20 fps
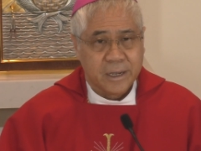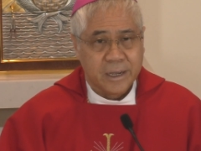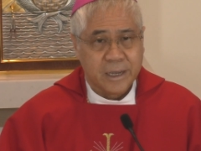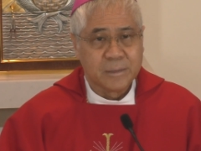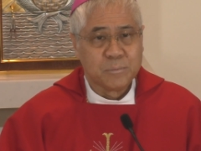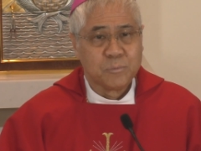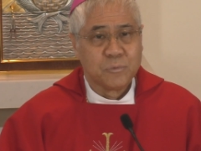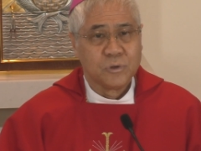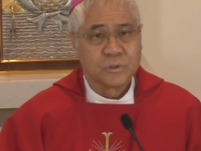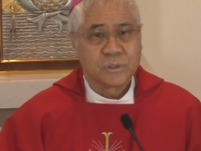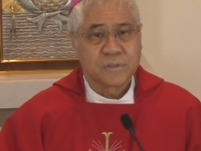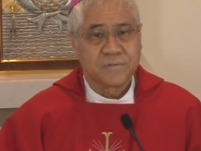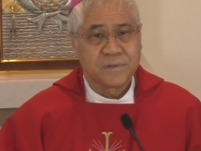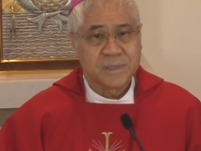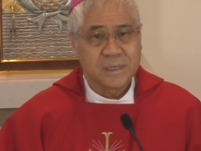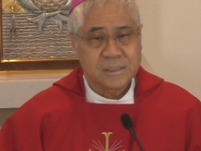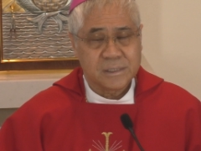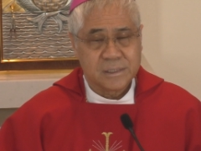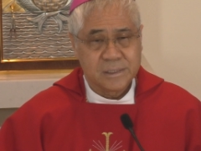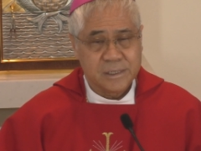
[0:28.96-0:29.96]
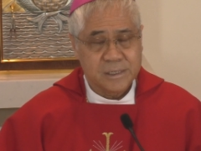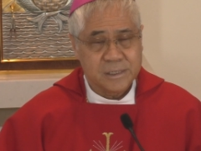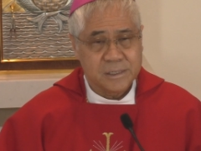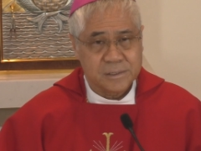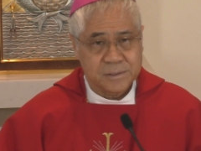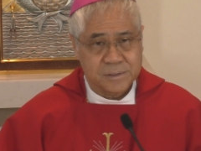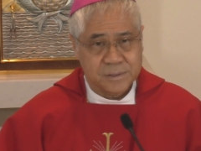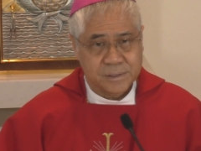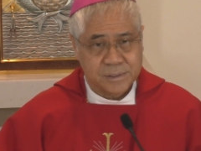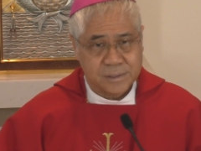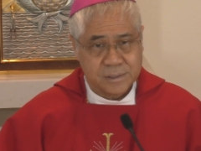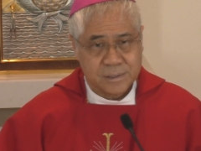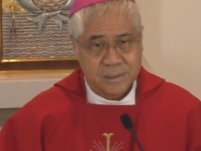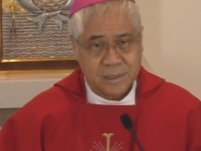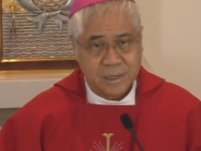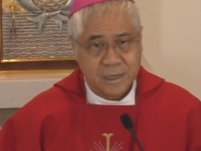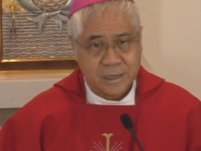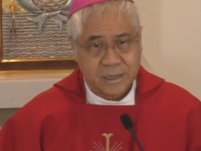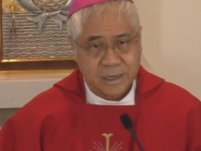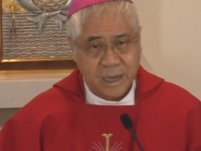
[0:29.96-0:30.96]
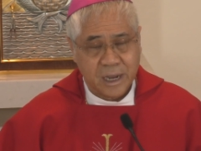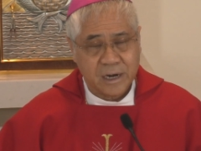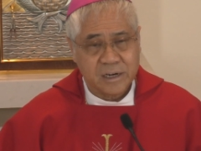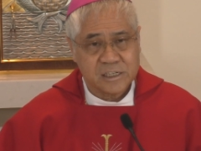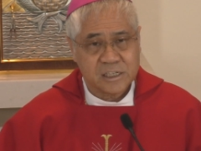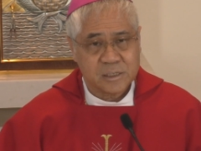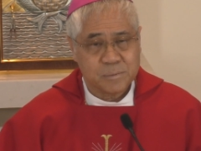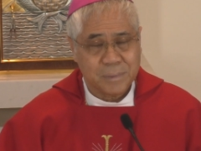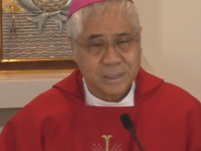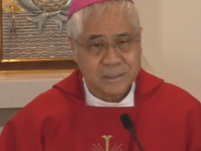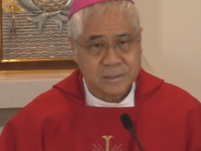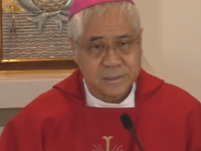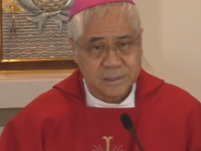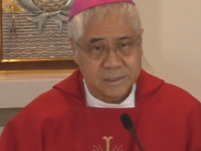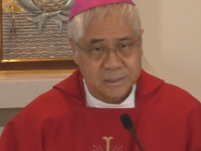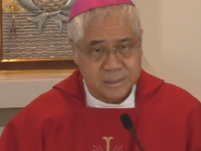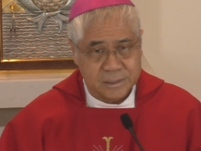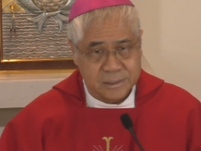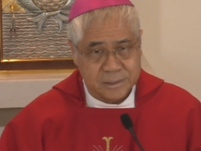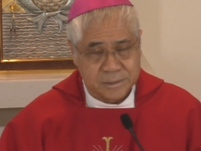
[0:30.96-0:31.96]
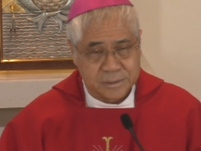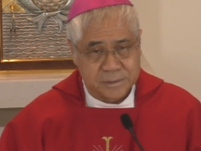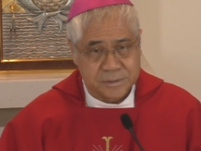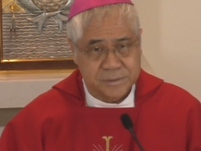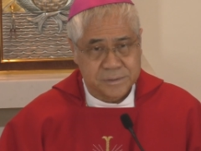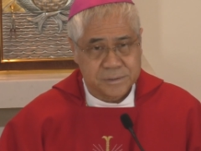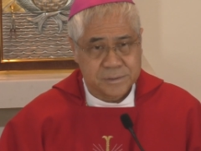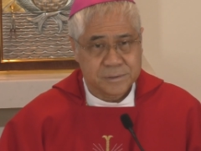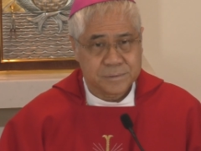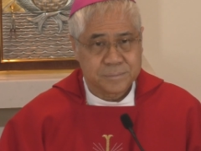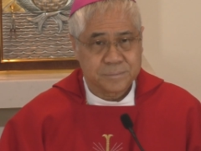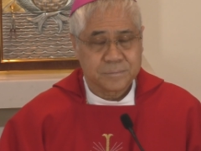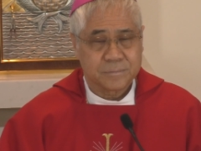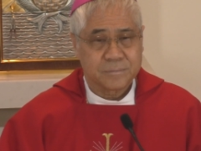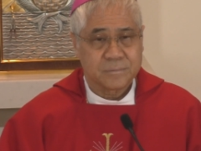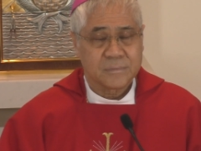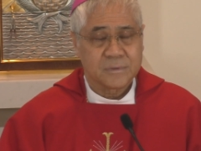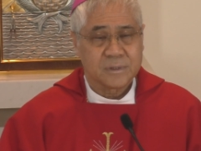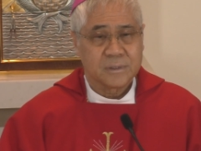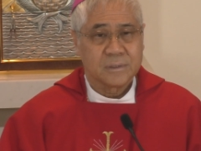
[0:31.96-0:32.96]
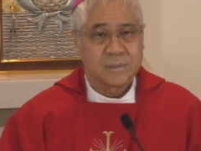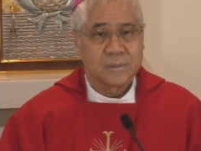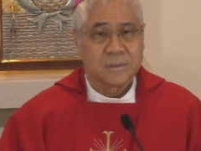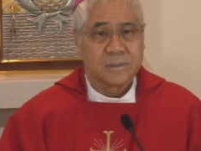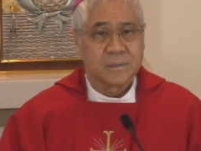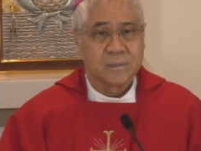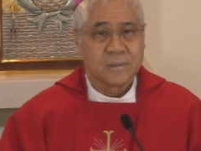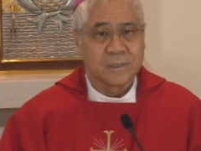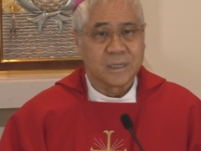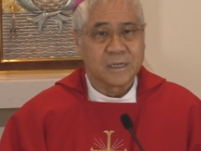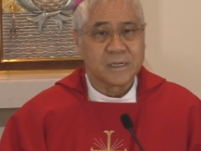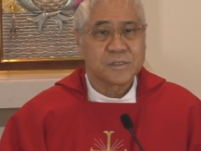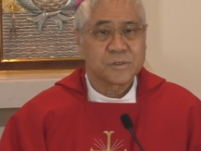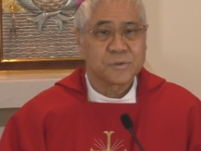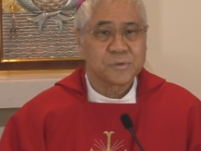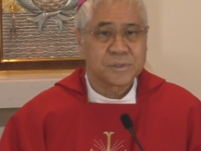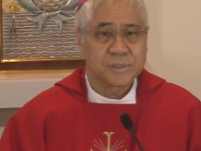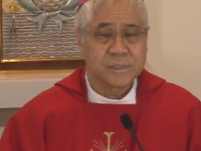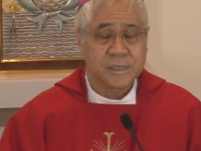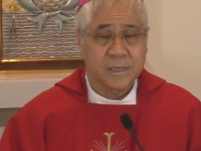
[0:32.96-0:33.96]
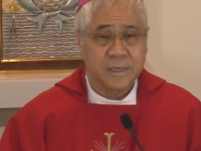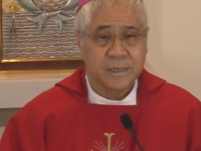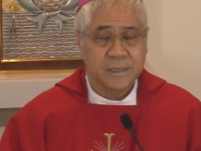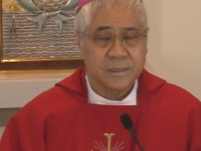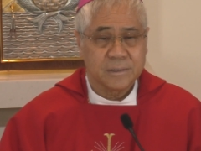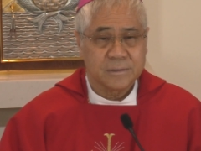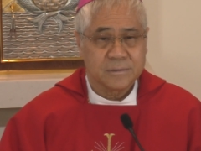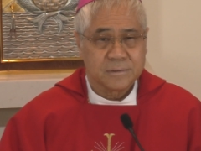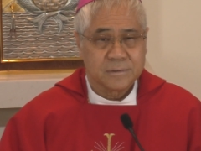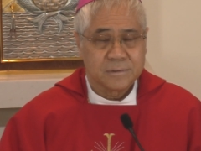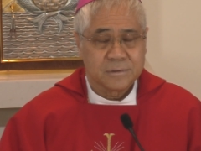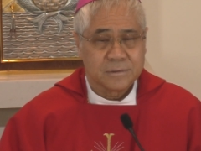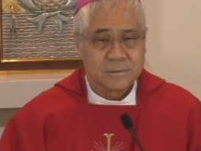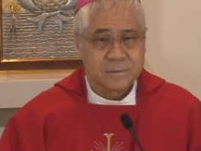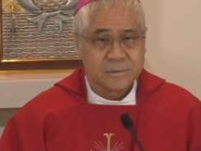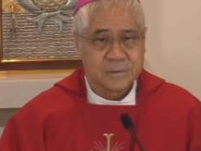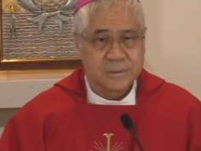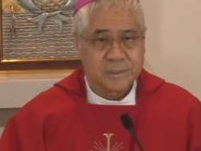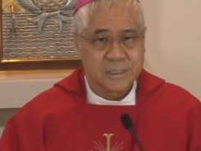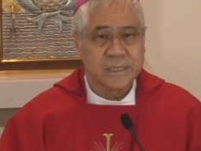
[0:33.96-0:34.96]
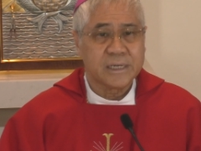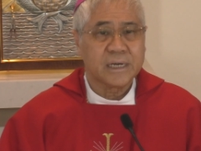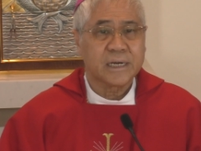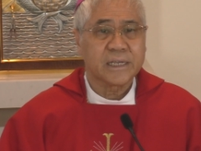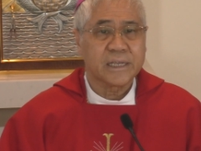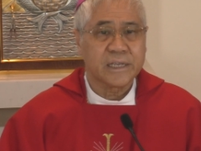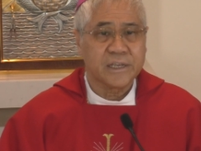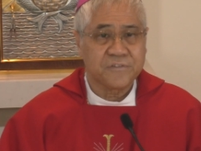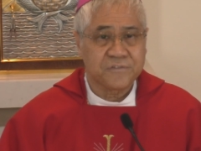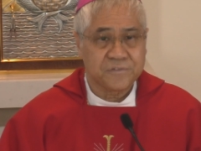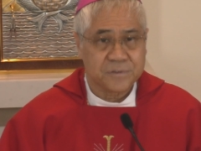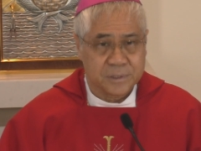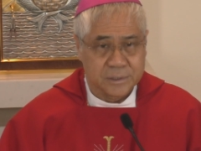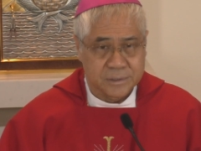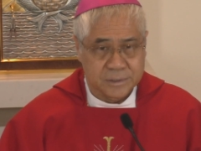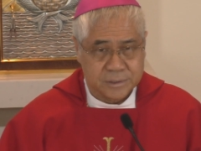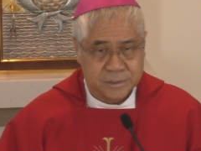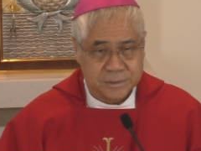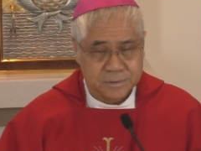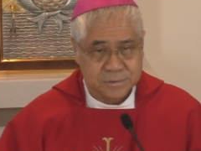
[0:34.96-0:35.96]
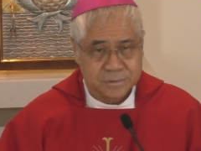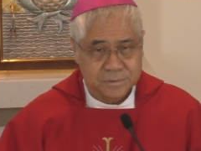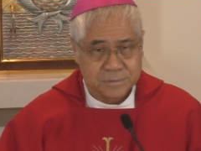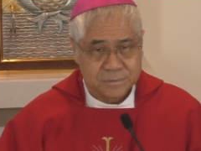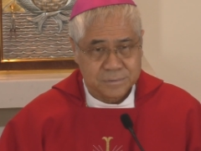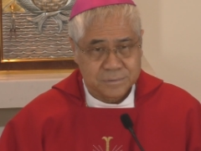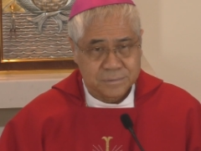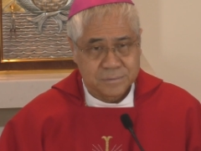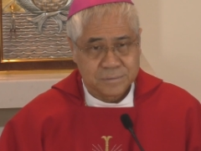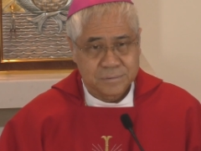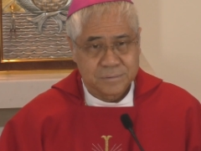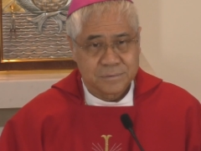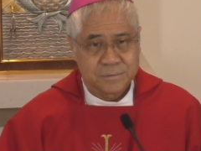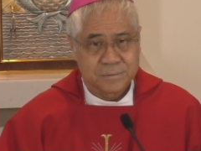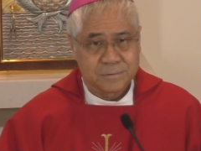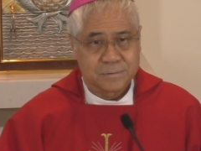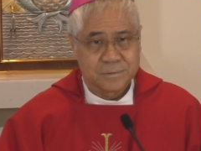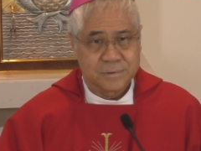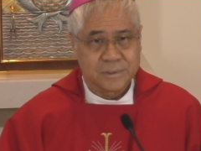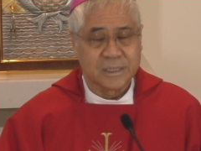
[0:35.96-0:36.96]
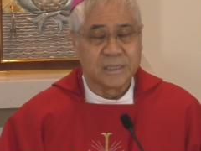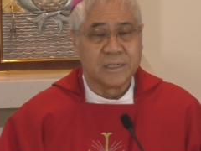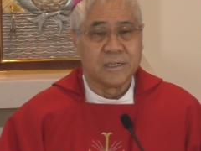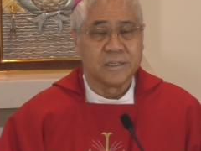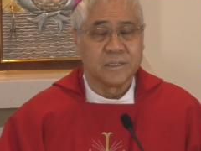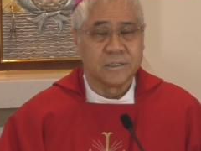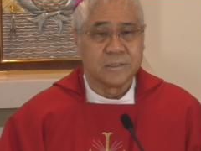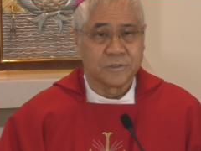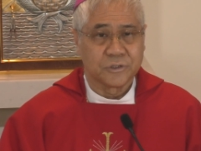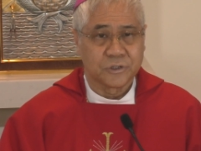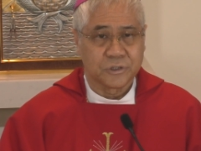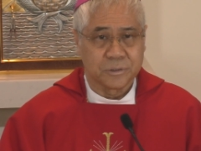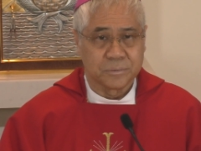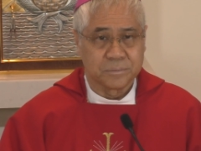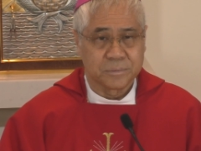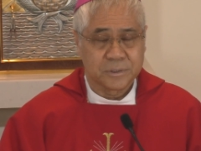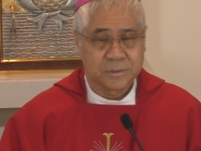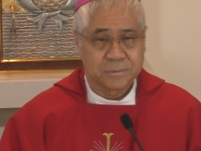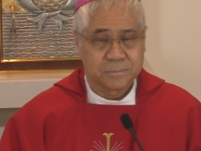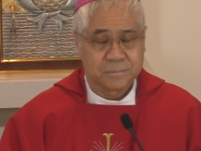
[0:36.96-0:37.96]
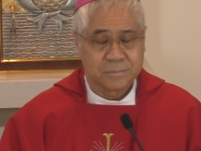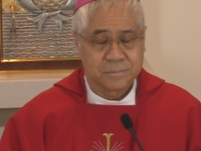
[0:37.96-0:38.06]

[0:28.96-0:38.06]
And most of these leaders are charismatic leaders. That is to say, they are gifted in leadership.